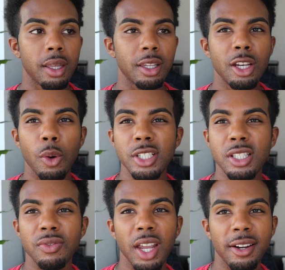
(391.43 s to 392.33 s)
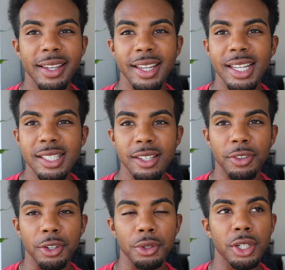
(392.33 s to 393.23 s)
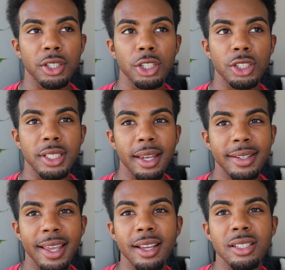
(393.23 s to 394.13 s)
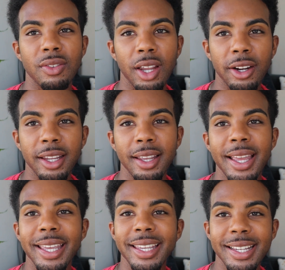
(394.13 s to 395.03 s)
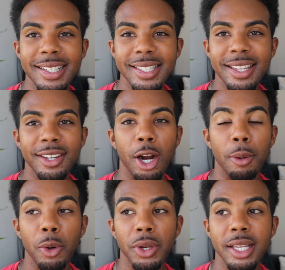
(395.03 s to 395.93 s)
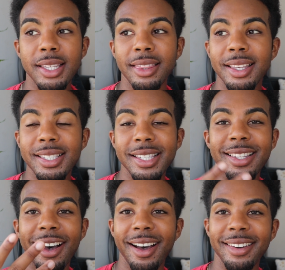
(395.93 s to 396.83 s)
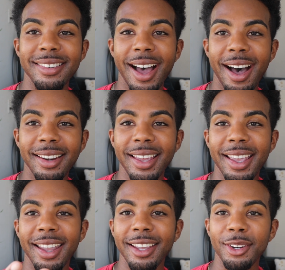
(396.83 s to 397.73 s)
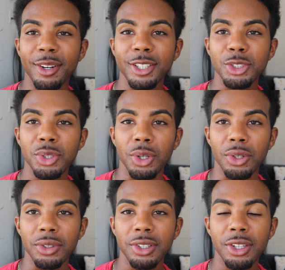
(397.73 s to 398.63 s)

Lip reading: You know, it's just very easy for you. Your day-to-day is very easy and harmonious, and this is not in your control.